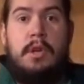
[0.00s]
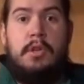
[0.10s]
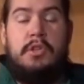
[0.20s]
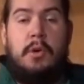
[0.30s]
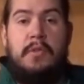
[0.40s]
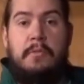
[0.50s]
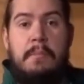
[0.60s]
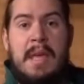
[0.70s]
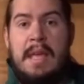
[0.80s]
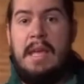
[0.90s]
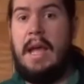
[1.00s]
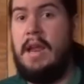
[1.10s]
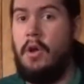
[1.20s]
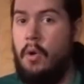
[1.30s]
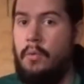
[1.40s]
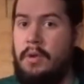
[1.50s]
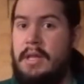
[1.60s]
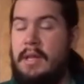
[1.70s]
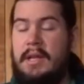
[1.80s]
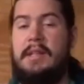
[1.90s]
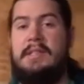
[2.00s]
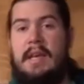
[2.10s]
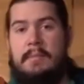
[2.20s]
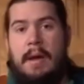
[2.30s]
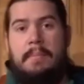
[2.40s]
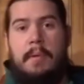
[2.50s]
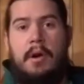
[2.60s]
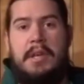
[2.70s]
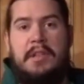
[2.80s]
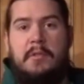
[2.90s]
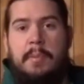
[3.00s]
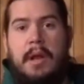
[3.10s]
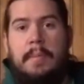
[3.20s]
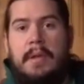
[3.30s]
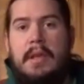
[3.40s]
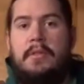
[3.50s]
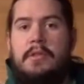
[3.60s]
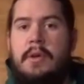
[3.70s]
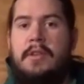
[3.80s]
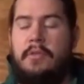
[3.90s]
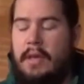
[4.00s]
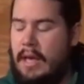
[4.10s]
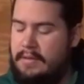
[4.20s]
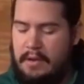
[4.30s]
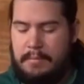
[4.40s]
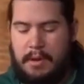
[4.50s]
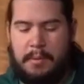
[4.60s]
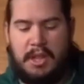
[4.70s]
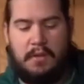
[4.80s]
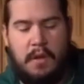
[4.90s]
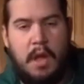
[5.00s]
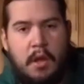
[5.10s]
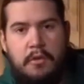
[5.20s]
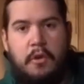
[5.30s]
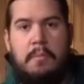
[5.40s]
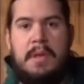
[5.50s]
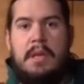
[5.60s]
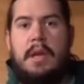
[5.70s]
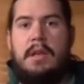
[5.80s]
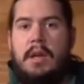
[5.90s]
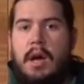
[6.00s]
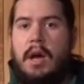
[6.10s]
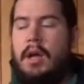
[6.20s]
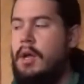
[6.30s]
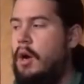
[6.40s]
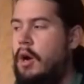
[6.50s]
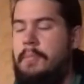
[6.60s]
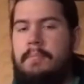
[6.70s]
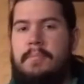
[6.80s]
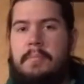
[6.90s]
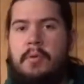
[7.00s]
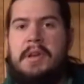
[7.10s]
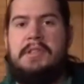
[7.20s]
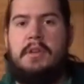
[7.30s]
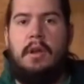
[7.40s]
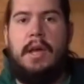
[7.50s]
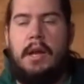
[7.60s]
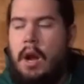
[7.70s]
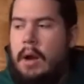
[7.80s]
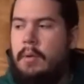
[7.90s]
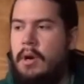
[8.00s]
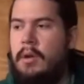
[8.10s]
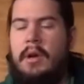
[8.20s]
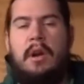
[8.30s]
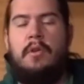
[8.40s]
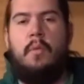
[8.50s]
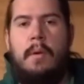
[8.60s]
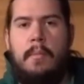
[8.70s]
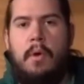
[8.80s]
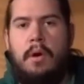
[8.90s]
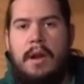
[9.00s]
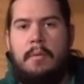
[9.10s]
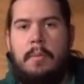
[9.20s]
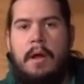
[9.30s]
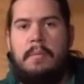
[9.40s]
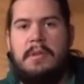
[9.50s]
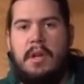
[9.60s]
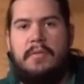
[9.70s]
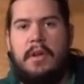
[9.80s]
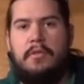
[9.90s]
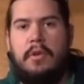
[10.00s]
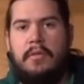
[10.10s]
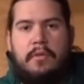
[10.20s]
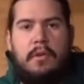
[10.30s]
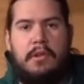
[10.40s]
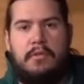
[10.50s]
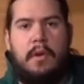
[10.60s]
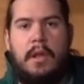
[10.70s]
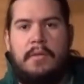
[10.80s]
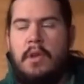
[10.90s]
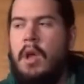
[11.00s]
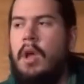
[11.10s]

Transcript: So if me and only, let's say my party gets split up and the other two guys are like, that's it, I'm done with this. So me and the priest are like, all right, we're gonna do one more and then we'll probably be done adventuring for the rest of our lives.